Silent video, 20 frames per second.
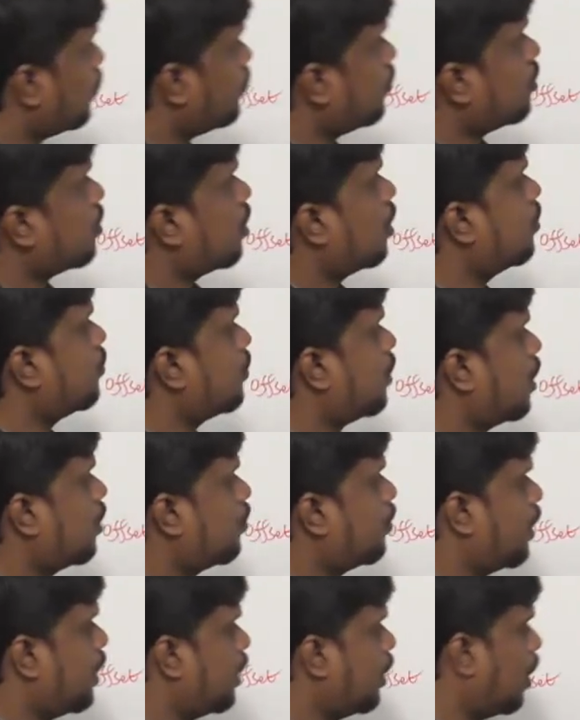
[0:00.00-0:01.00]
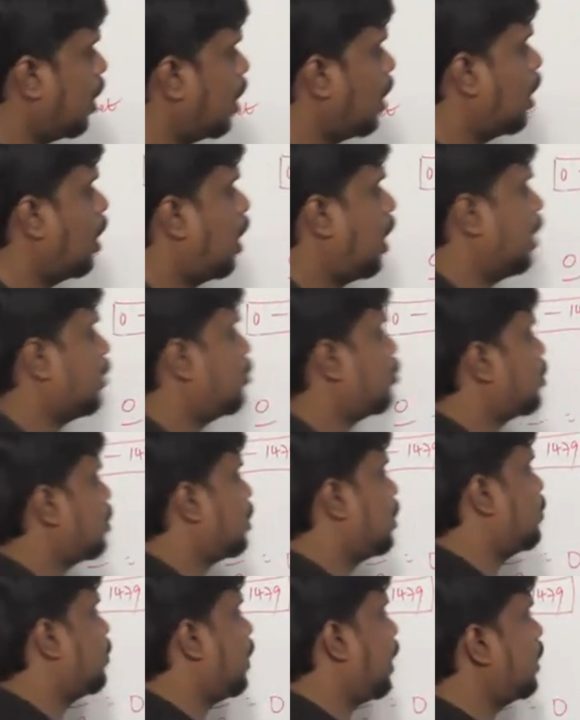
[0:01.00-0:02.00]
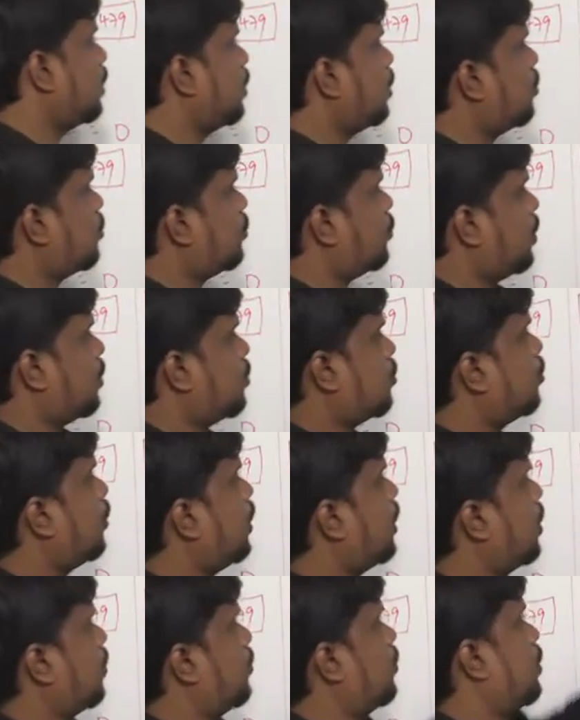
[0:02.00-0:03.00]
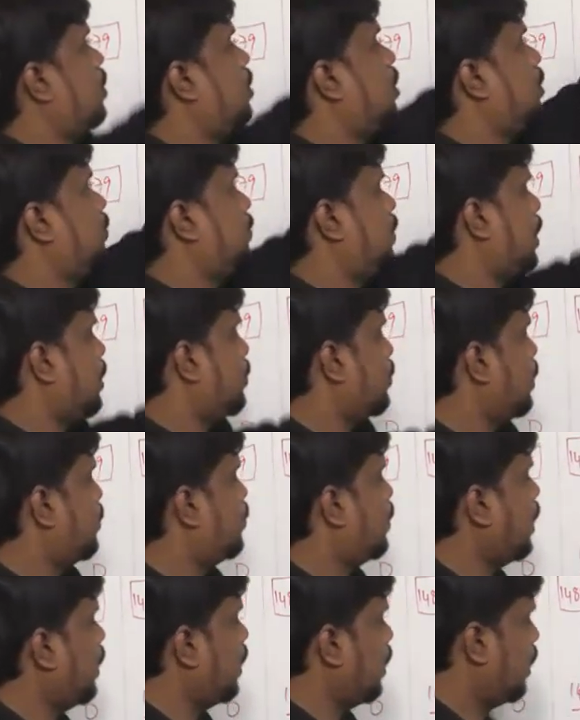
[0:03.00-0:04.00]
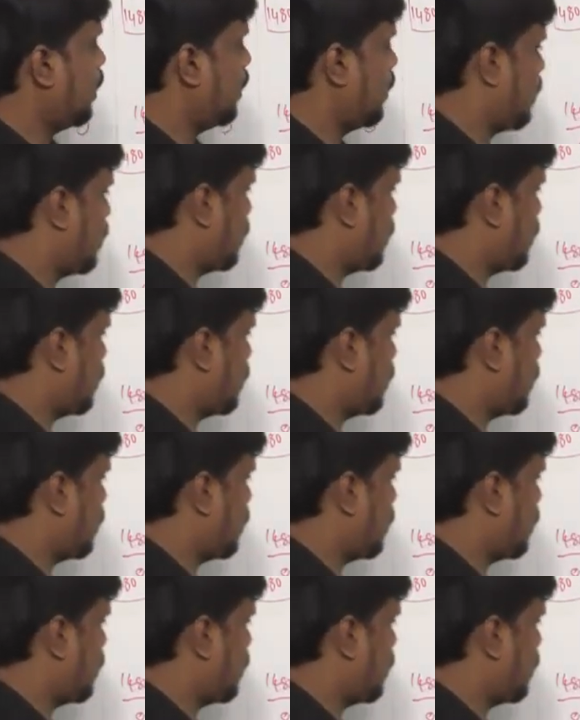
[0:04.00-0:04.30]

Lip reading: of the third fragment, I should divide this first byte of the third fragment by 8.